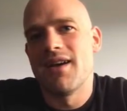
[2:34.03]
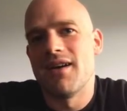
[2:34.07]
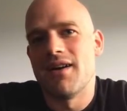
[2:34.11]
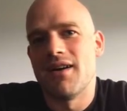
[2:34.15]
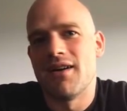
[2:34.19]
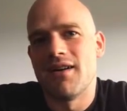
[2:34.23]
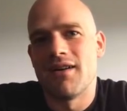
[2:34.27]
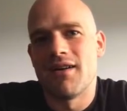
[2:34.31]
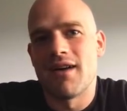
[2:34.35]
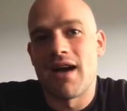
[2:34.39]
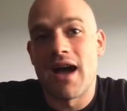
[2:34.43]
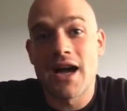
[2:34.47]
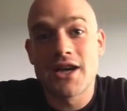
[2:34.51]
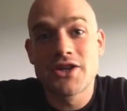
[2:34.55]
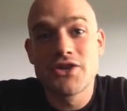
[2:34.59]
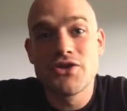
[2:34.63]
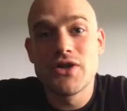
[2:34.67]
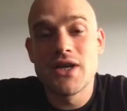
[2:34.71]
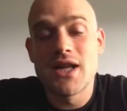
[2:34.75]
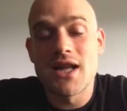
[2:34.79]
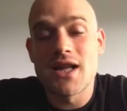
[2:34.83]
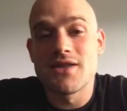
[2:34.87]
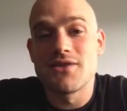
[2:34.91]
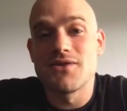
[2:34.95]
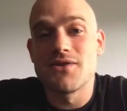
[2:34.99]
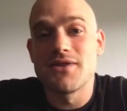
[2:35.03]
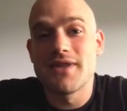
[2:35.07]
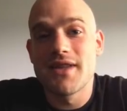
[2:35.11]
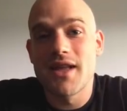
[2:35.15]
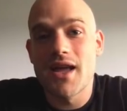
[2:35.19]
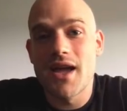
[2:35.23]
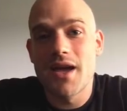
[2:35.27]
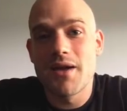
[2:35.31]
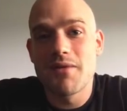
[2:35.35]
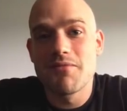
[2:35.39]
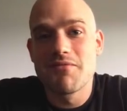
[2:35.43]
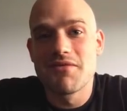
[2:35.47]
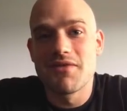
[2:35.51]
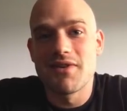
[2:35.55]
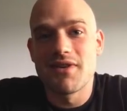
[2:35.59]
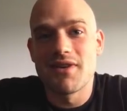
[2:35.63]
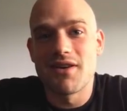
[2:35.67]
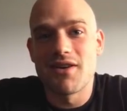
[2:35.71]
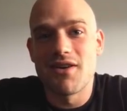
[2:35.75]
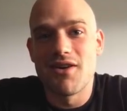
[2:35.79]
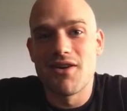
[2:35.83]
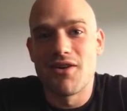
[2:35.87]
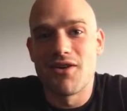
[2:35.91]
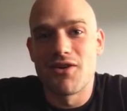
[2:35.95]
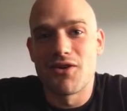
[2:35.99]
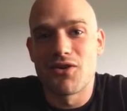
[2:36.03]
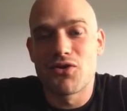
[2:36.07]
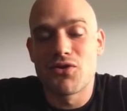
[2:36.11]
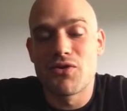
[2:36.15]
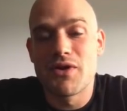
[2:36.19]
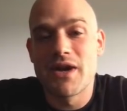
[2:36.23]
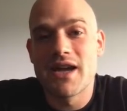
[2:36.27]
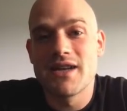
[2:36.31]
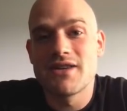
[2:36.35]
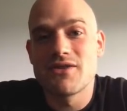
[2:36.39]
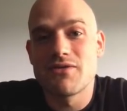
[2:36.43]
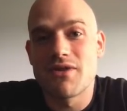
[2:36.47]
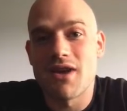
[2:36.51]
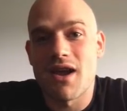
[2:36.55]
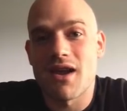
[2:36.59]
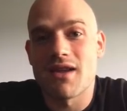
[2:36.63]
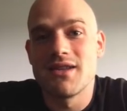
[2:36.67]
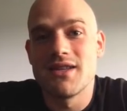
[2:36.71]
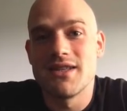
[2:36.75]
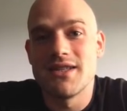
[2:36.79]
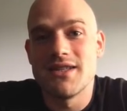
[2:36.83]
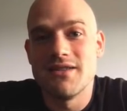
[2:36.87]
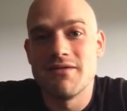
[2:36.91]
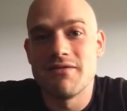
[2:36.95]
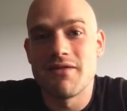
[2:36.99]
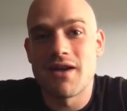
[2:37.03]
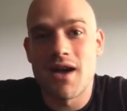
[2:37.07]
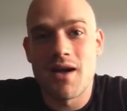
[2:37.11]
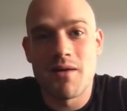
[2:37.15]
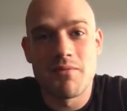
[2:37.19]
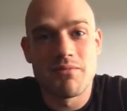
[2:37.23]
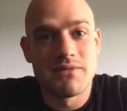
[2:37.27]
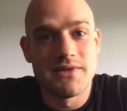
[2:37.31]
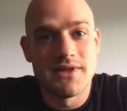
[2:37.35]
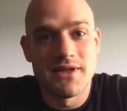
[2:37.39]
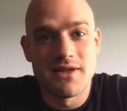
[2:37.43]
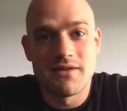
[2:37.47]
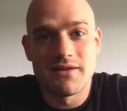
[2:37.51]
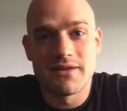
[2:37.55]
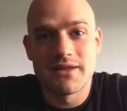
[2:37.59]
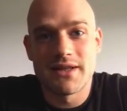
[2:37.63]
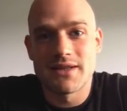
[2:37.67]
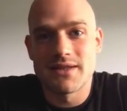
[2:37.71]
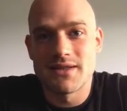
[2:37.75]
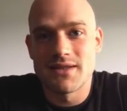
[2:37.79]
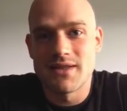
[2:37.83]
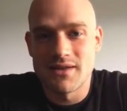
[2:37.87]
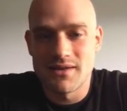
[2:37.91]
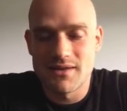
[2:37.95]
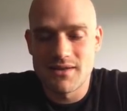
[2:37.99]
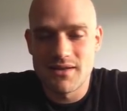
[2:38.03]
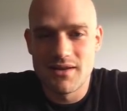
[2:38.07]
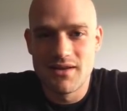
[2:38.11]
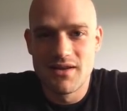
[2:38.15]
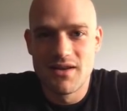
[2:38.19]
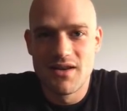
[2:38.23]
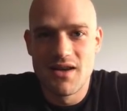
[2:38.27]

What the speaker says: Actually, at the time, Create React Native app didn't exist.